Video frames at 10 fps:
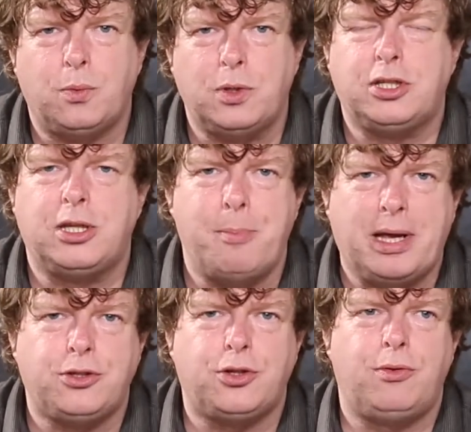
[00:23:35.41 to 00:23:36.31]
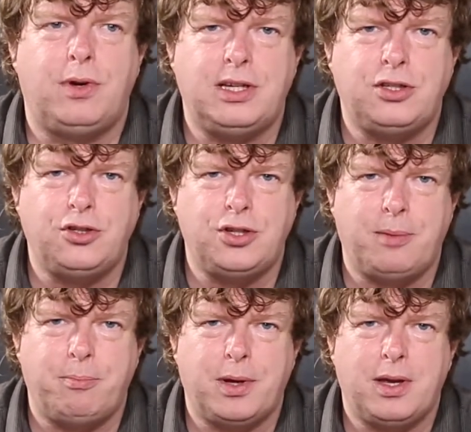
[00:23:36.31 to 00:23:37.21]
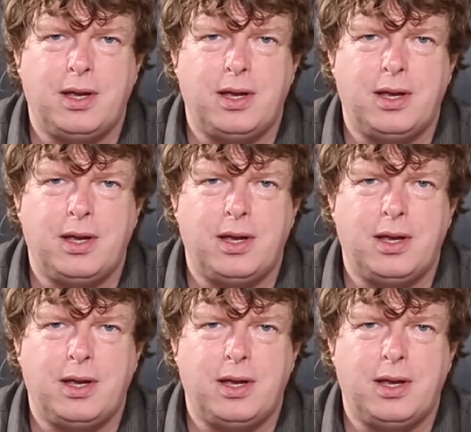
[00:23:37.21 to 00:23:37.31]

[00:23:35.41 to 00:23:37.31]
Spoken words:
which cements the relationship